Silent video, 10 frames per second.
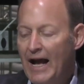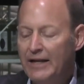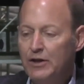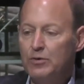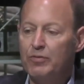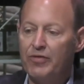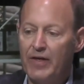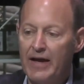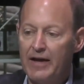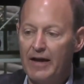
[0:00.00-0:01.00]
do you
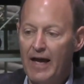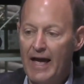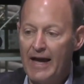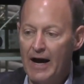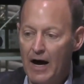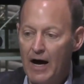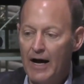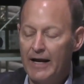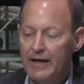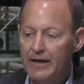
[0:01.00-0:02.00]
think
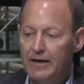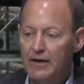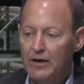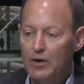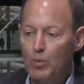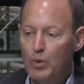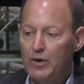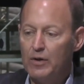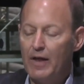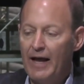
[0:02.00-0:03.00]
AI
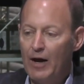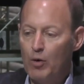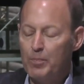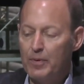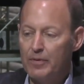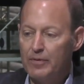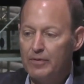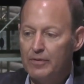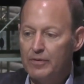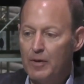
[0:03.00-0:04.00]
will help
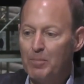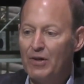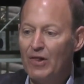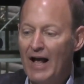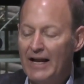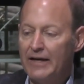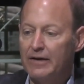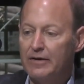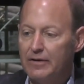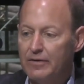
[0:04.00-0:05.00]
the planet
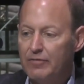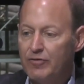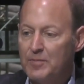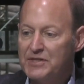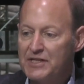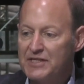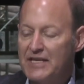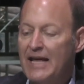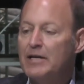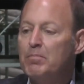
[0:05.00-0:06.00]
from a
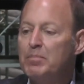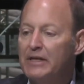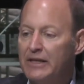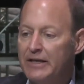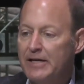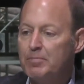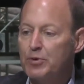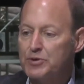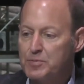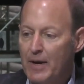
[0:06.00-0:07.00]
sustainability
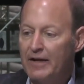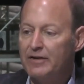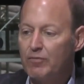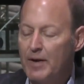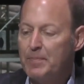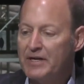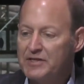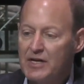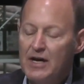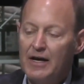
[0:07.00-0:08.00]
perspective, right?
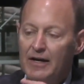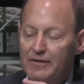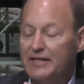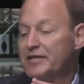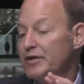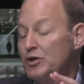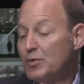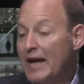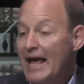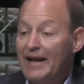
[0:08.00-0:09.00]
Because listen, you
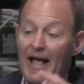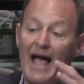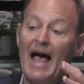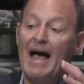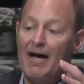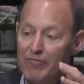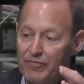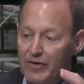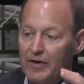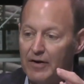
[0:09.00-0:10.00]
can't have
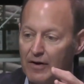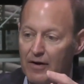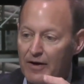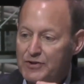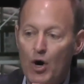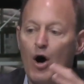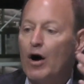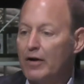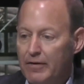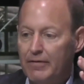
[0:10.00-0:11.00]
a talk